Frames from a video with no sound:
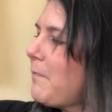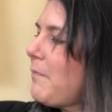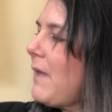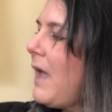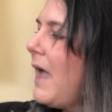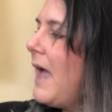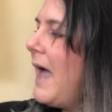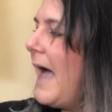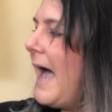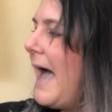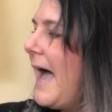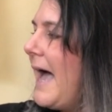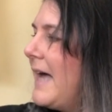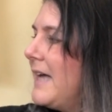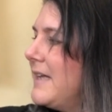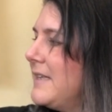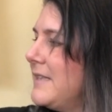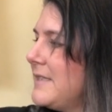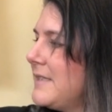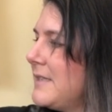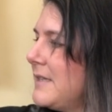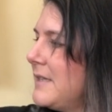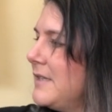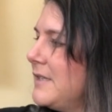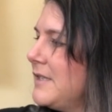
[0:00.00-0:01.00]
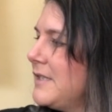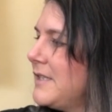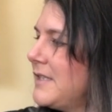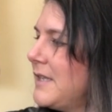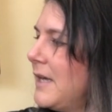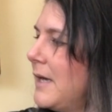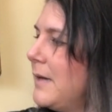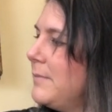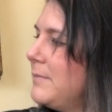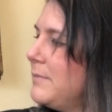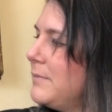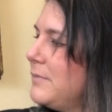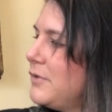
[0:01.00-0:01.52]
has
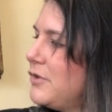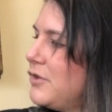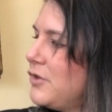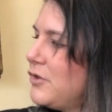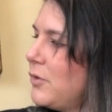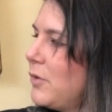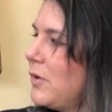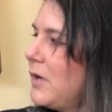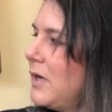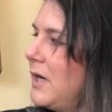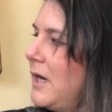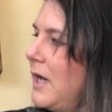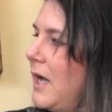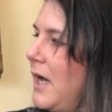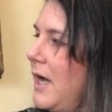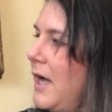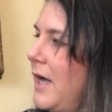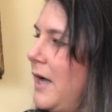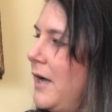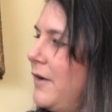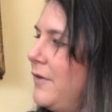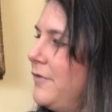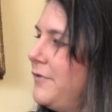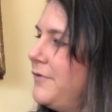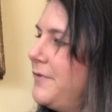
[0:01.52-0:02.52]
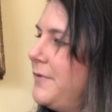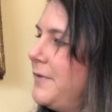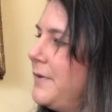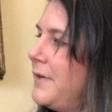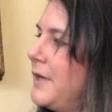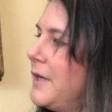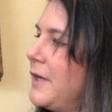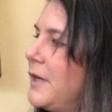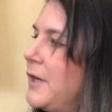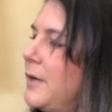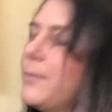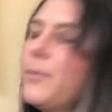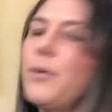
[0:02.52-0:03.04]
some sort of
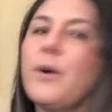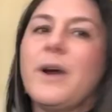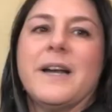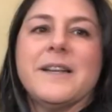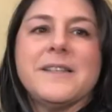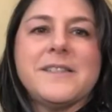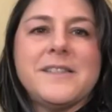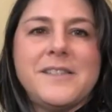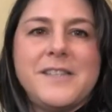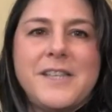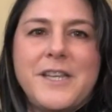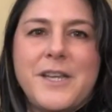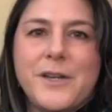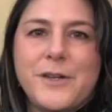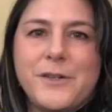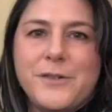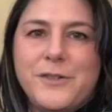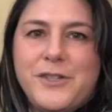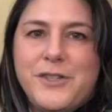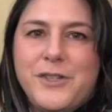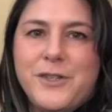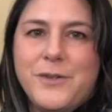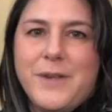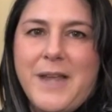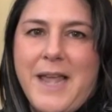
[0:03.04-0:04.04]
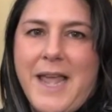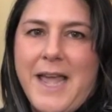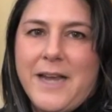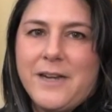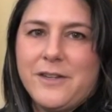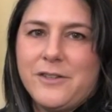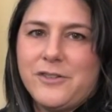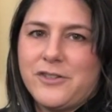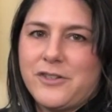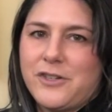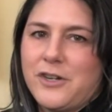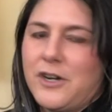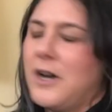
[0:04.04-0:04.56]
compressed CO2
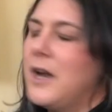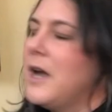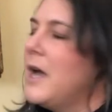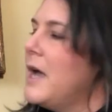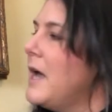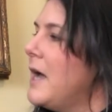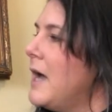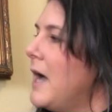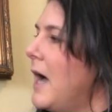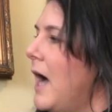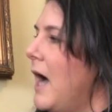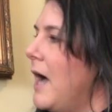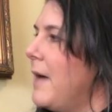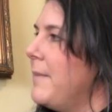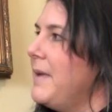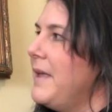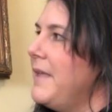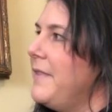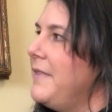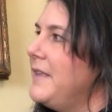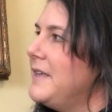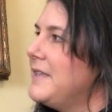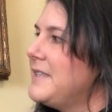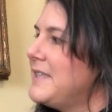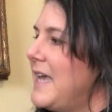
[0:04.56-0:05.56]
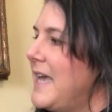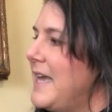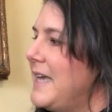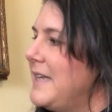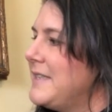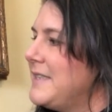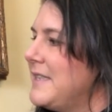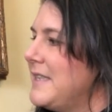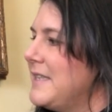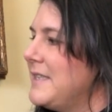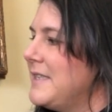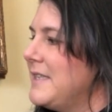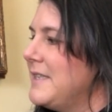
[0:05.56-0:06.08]
canister. In this
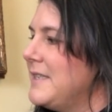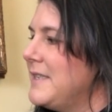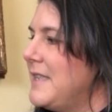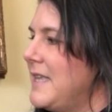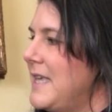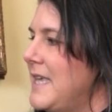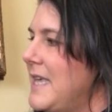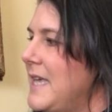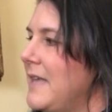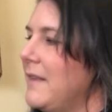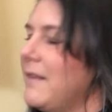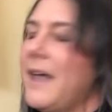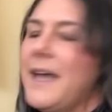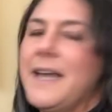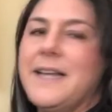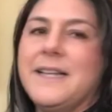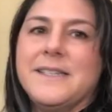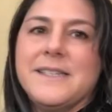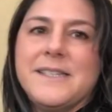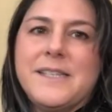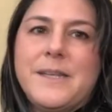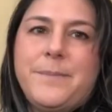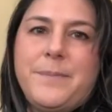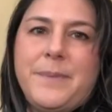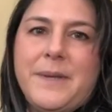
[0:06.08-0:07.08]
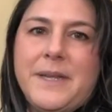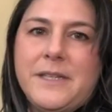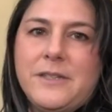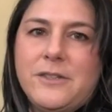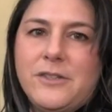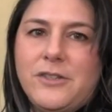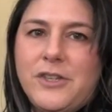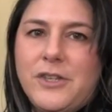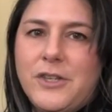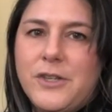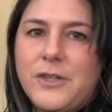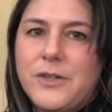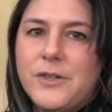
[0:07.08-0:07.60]
case, this is the Helite Zip-In
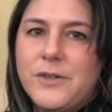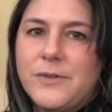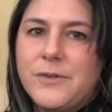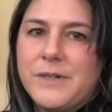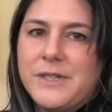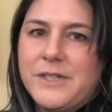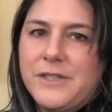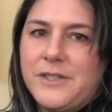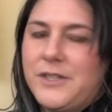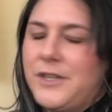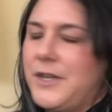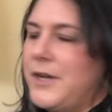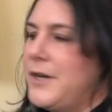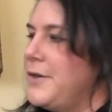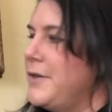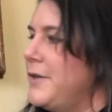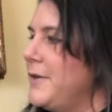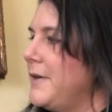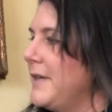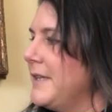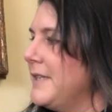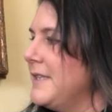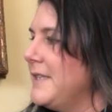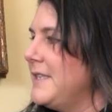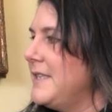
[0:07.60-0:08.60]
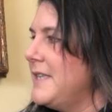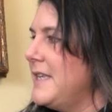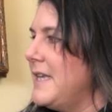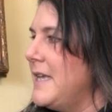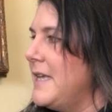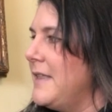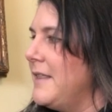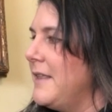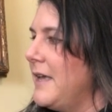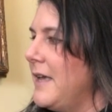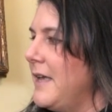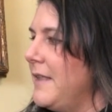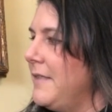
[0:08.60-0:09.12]
2, and so you can see
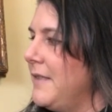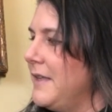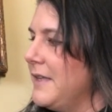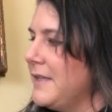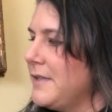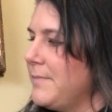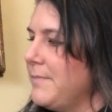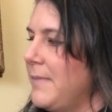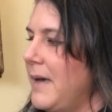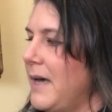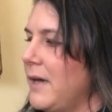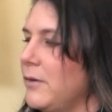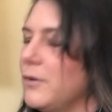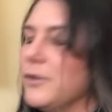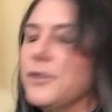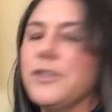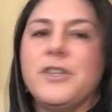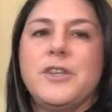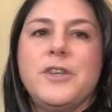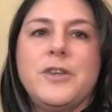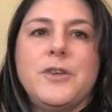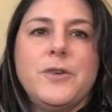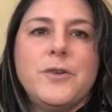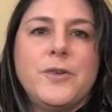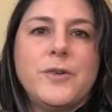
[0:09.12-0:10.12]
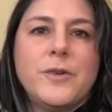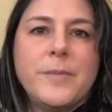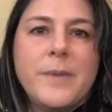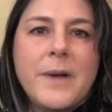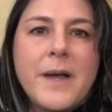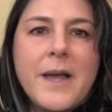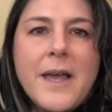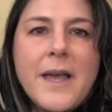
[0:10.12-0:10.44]
that this metal tube